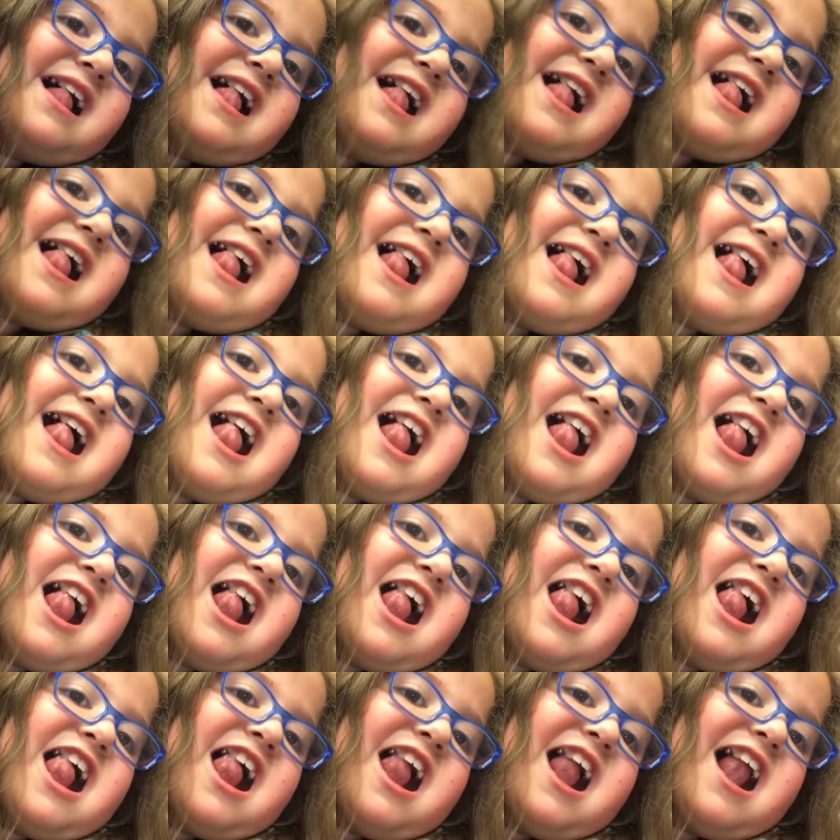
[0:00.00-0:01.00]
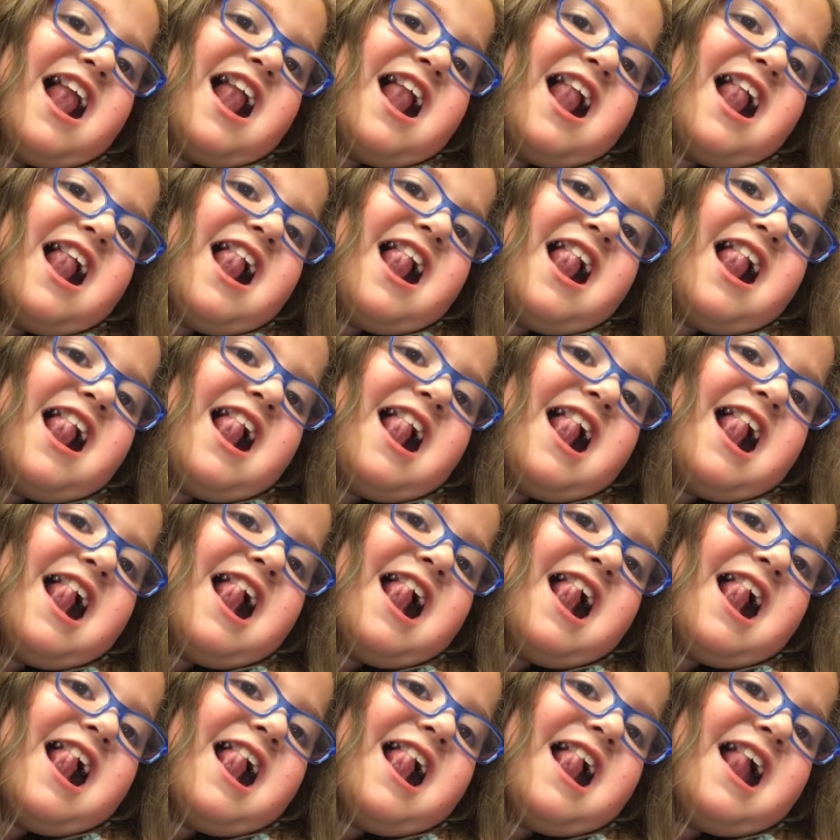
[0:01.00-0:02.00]

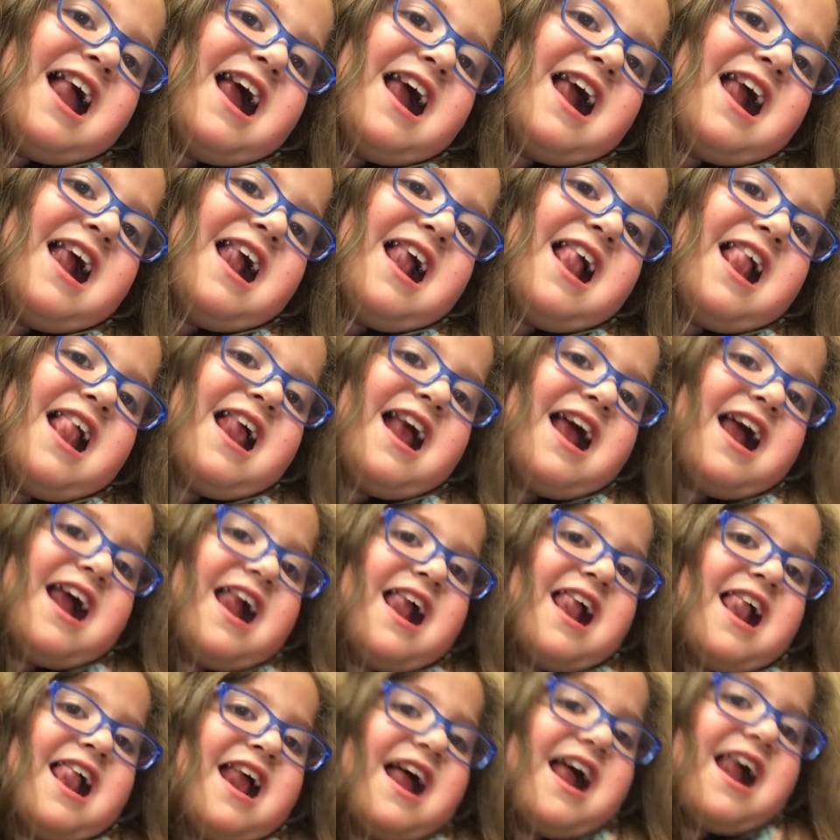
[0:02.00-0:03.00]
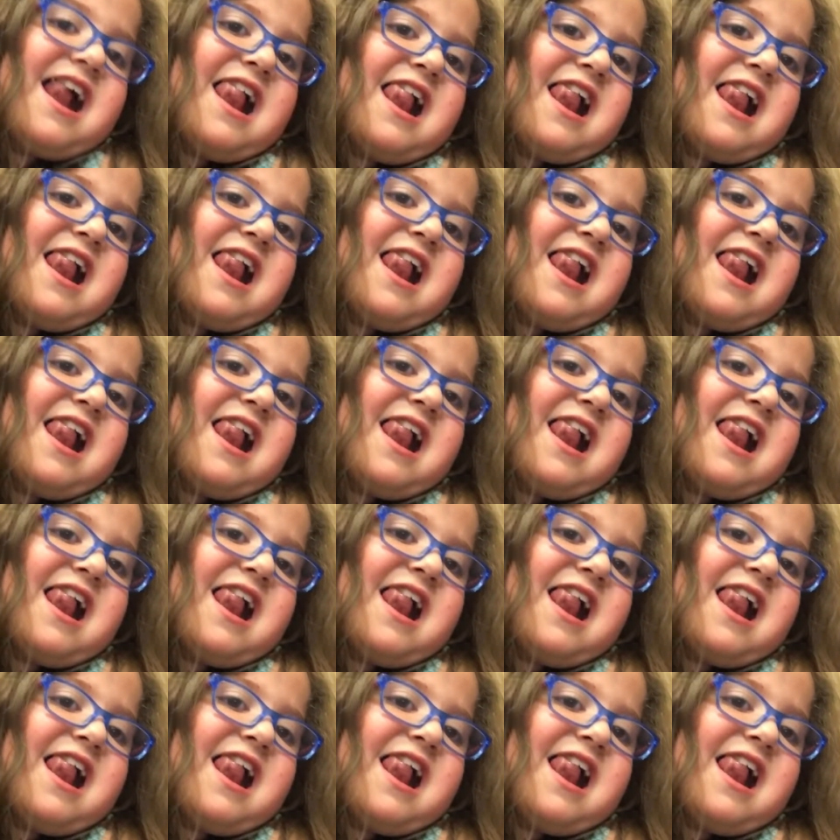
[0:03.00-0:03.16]
Nobody speaks.